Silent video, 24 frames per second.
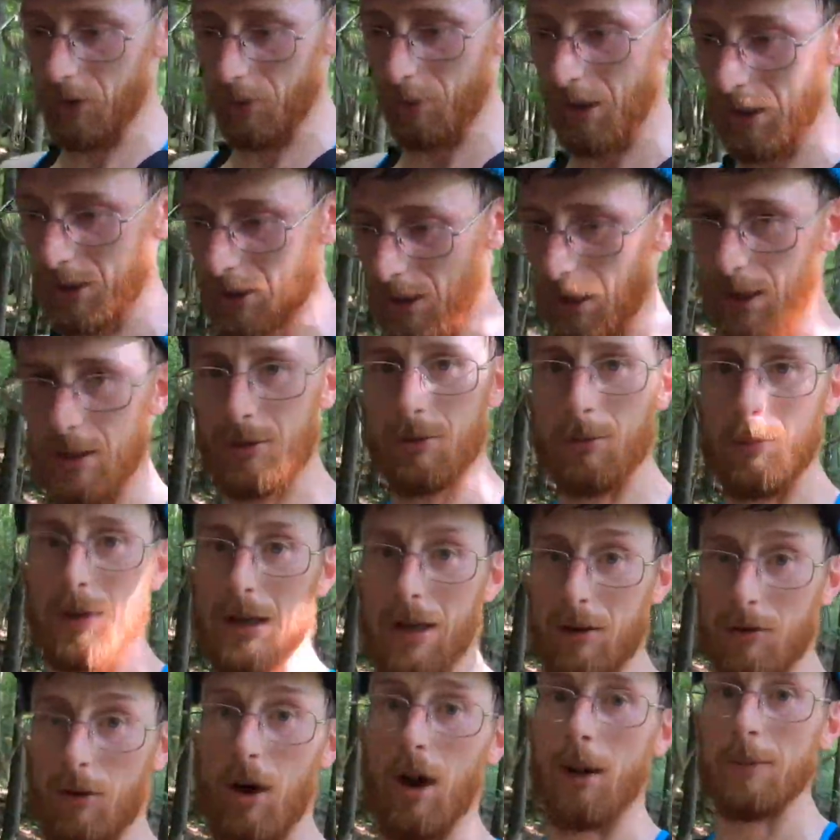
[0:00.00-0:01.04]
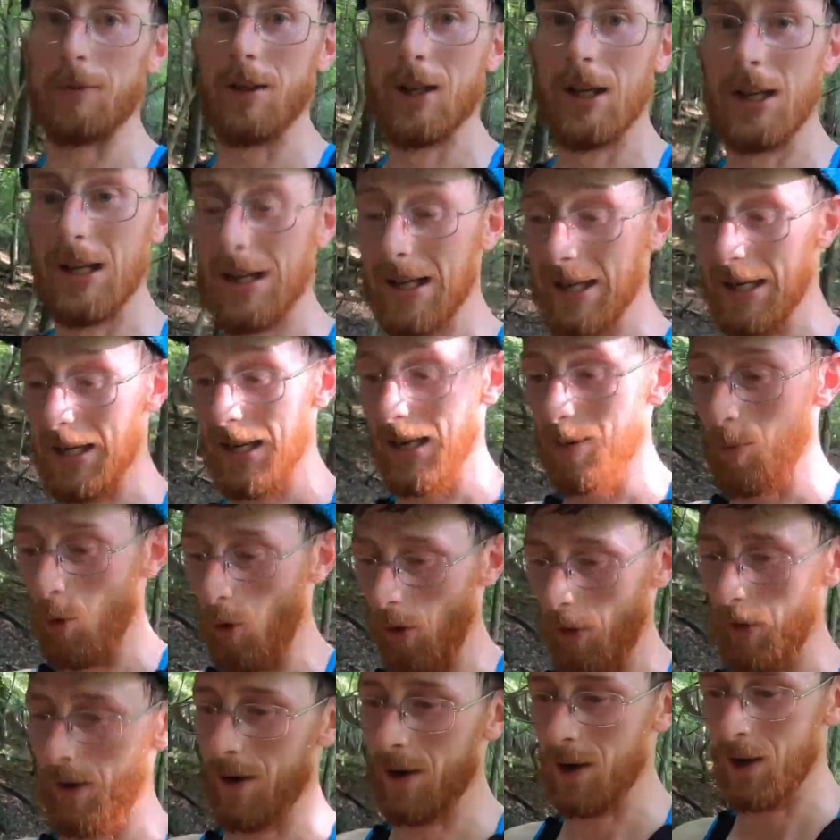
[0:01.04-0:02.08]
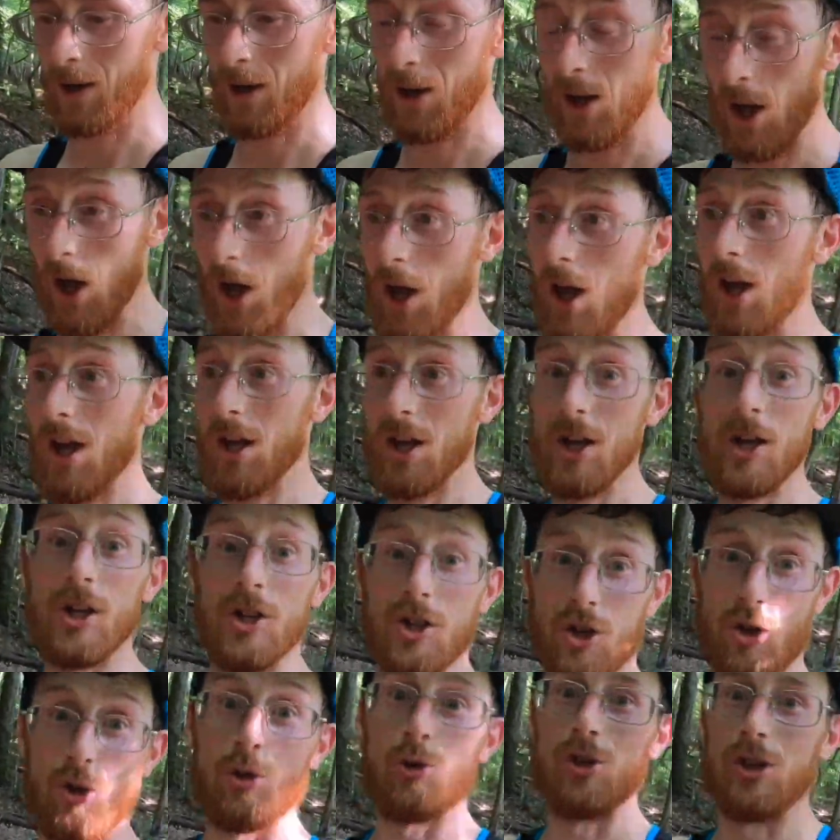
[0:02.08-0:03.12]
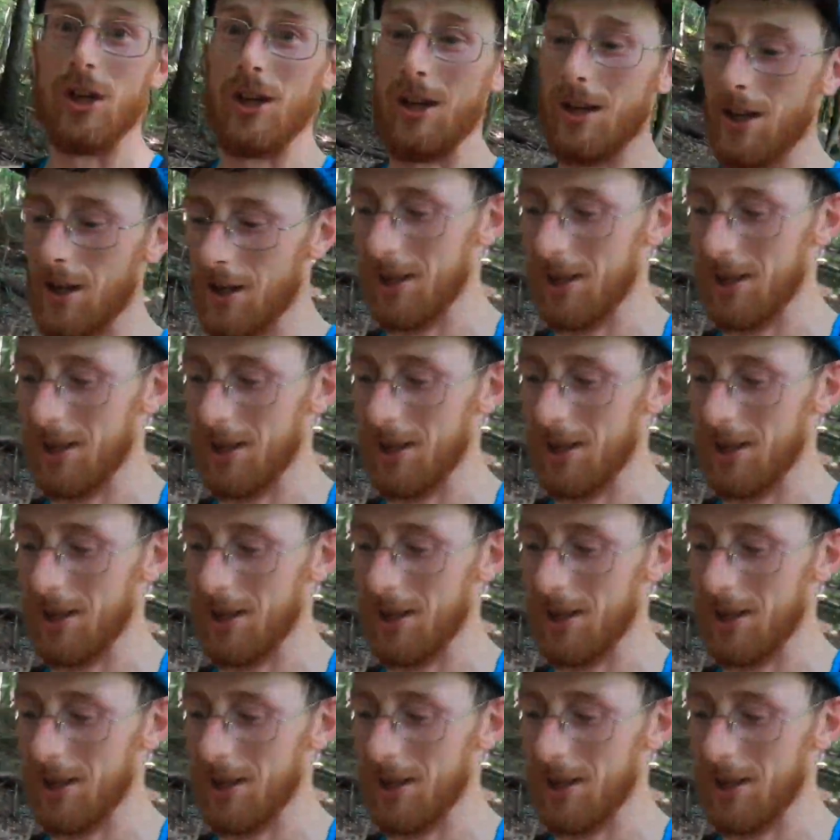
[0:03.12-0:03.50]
of my chest from being rubbed anymore. Solution.